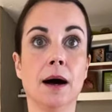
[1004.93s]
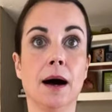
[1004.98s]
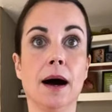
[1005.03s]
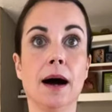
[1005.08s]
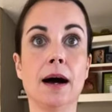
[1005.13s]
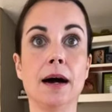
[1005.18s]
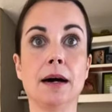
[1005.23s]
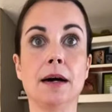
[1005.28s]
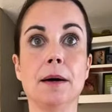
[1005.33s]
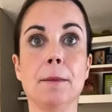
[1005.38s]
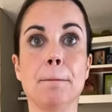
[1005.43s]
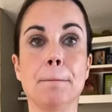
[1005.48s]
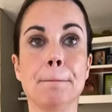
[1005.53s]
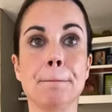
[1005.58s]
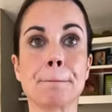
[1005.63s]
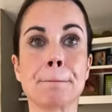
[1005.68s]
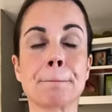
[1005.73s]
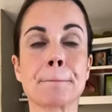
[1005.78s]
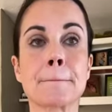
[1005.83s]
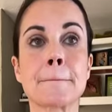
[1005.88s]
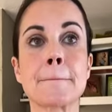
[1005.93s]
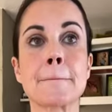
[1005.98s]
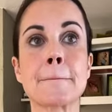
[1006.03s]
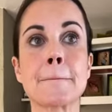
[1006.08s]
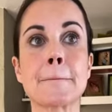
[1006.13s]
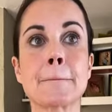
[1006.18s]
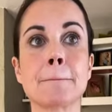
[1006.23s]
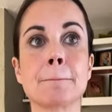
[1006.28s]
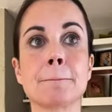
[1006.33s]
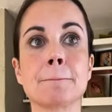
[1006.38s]
um,
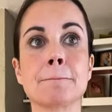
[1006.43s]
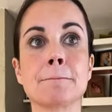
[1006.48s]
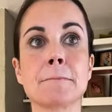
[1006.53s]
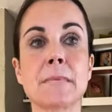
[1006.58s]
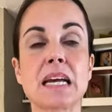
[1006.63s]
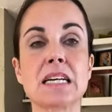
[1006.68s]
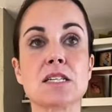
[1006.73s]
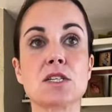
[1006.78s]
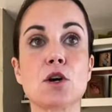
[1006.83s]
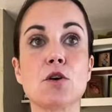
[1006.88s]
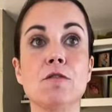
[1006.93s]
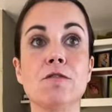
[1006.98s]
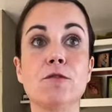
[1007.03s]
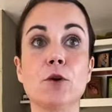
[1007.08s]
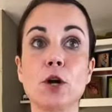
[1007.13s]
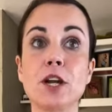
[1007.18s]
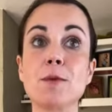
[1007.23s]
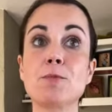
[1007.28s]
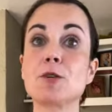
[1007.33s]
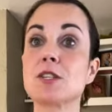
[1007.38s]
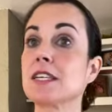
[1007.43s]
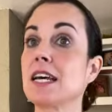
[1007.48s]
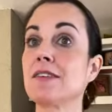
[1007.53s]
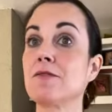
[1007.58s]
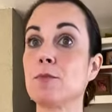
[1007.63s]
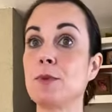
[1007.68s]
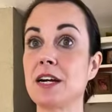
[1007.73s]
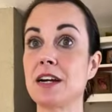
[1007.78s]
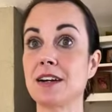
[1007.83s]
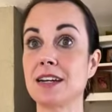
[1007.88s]
so 40%
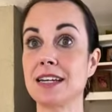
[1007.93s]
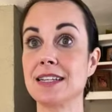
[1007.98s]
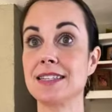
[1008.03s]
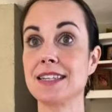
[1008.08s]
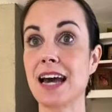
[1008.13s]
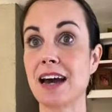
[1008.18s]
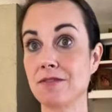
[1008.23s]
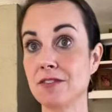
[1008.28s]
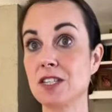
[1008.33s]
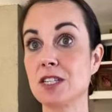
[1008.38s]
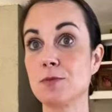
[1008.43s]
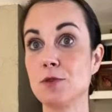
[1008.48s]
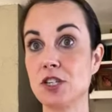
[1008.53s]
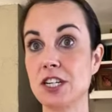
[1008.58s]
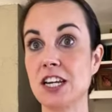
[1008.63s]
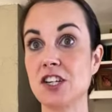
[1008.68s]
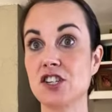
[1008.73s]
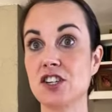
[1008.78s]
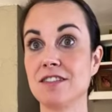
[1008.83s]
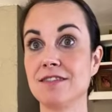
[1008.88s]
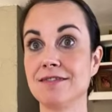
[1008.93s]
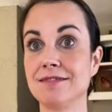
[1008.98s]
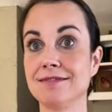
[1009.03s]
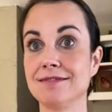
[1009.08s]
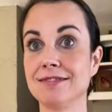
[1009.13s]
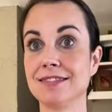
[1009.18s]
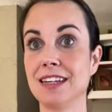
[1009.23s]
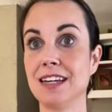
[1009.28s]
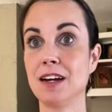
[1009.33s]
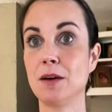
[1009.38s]
of Americans have this mutation,
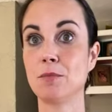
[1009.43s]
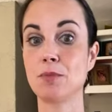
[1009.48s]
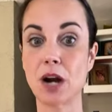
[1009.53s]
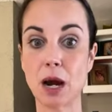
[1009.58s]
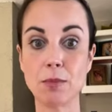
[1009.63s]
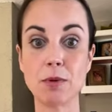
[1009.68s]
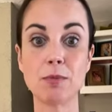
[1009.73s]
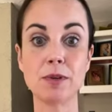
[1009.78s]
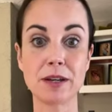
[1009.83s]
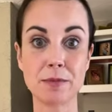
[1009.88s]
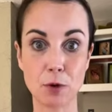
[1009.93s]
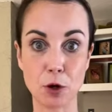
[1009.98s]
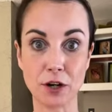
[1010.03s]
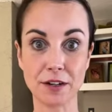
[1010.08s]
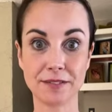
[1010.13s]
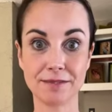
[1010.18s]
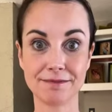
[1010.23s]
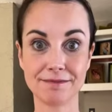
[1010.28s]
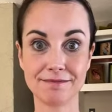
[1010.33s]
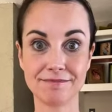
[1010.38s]
probably more.